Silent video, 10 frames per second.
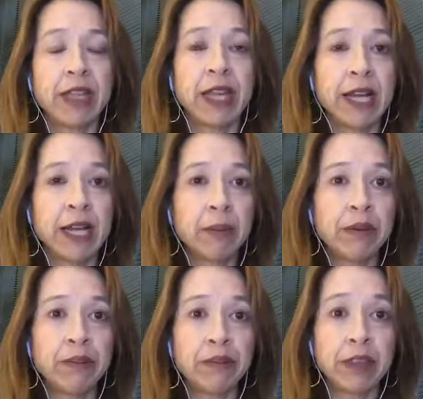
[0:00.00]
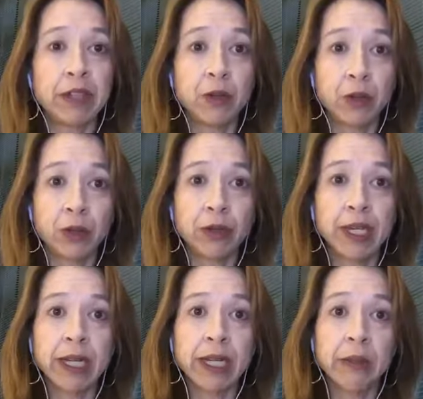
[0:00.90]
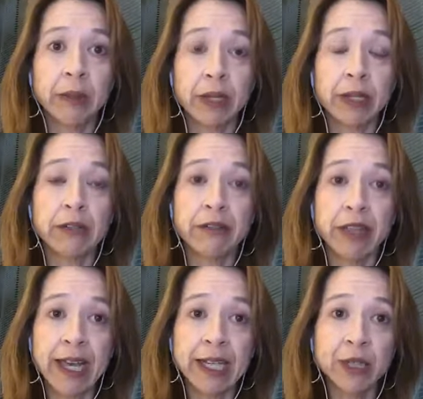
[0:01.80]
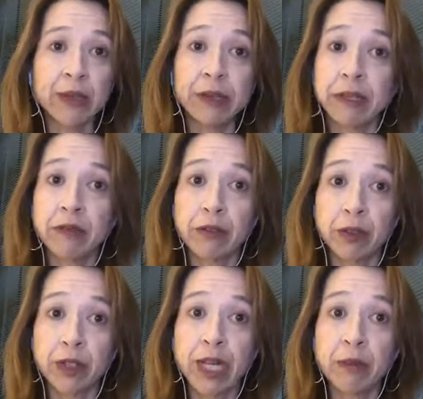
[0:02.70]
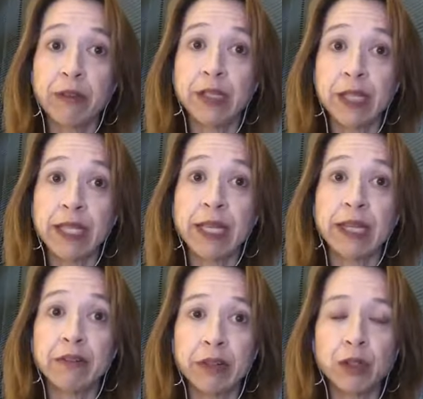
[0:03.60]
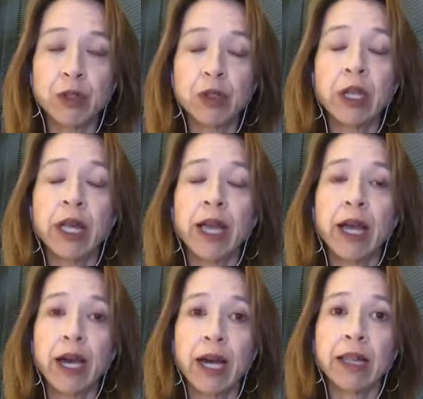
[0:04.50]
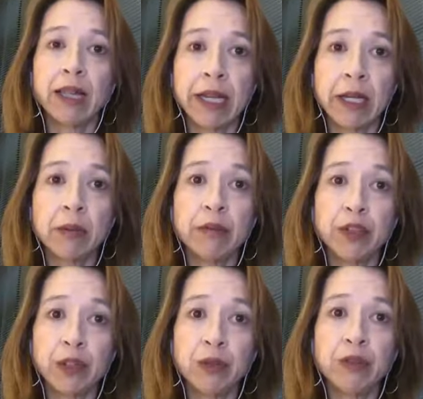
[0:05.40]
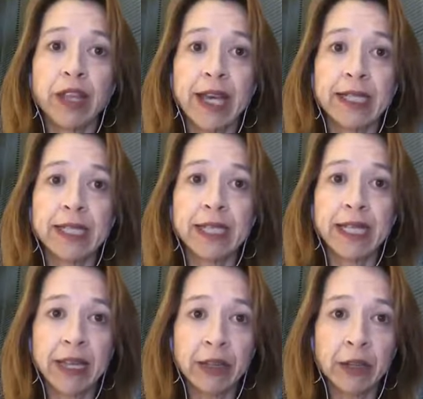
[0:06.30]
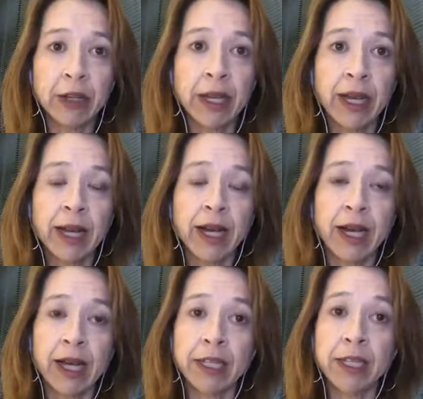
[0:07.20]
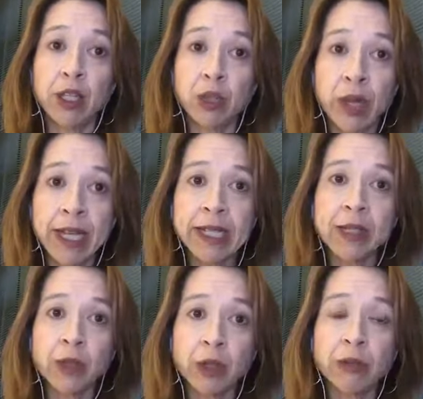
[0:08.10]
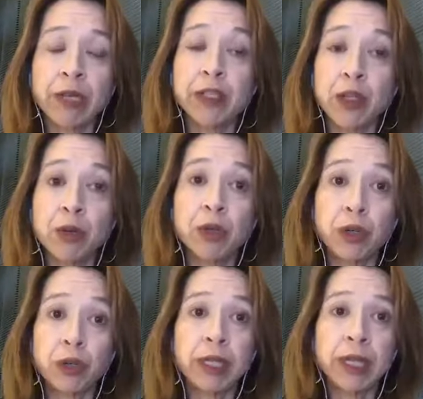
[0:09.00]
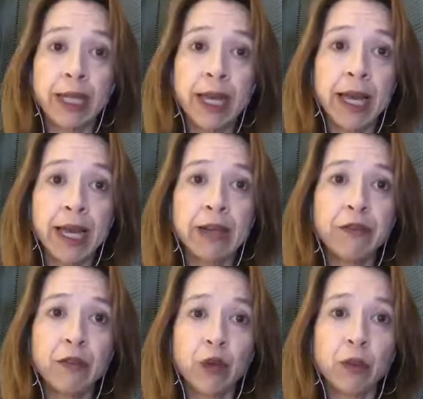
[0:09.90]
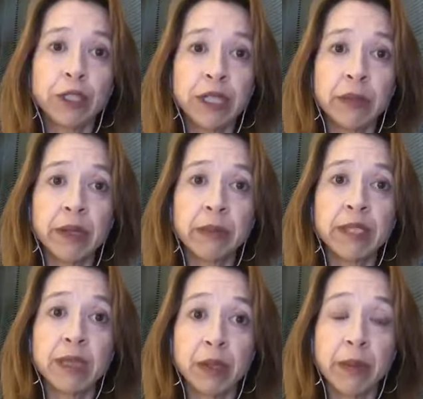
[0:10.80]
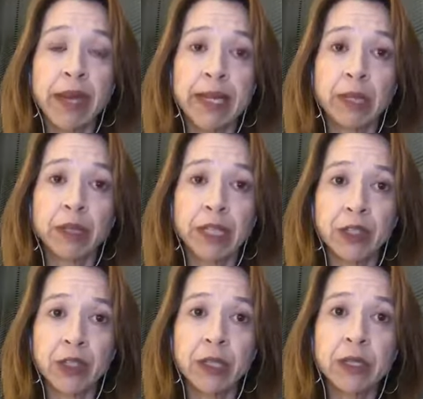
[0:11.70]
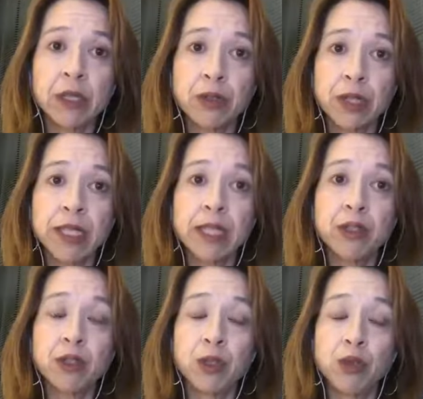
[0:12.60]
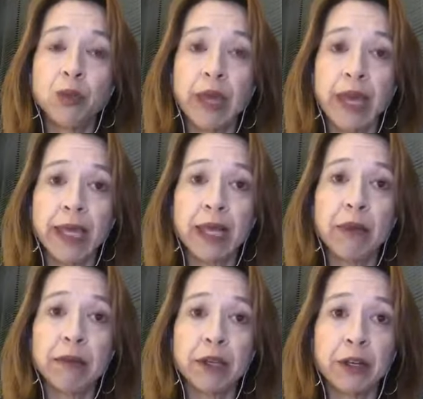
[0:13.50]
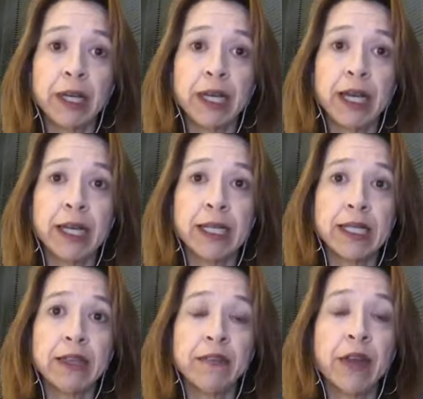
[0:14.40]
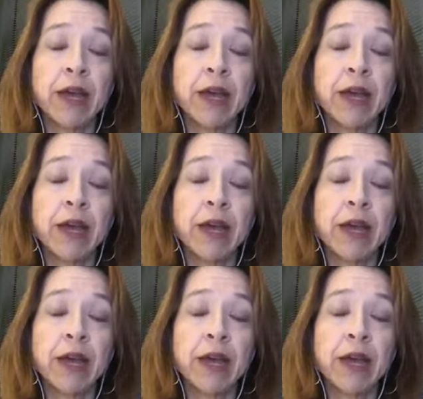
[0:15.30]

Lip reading: lineup of the North Korean and American flag. It's probably the first time we've seen that official lineup of the two flags together. The U.S. and North Korea don't currently have formal diplomatic relations, so to see the two men appearing as if